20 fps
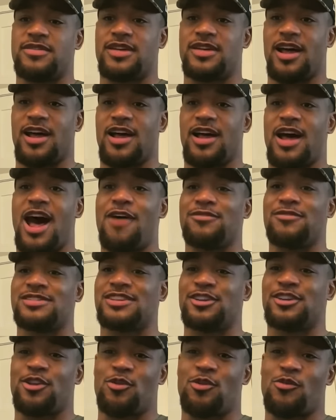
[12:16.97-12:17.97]
Uh,
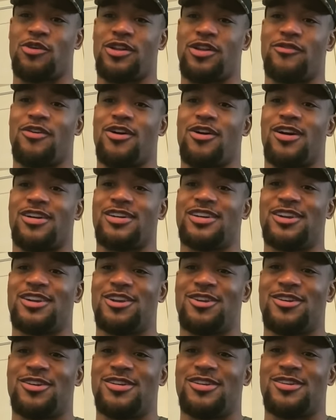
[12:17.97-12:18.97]
obviously, they're one of our
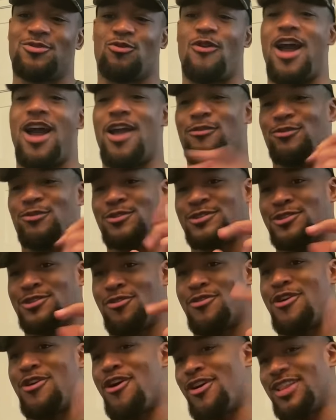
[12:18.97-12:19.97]
rivals,
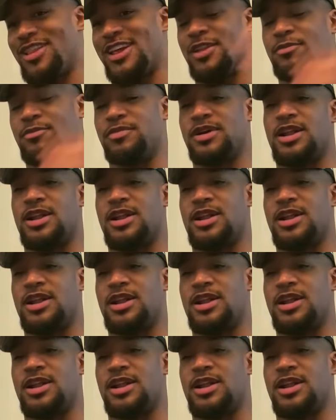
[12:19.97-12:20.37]
so call it.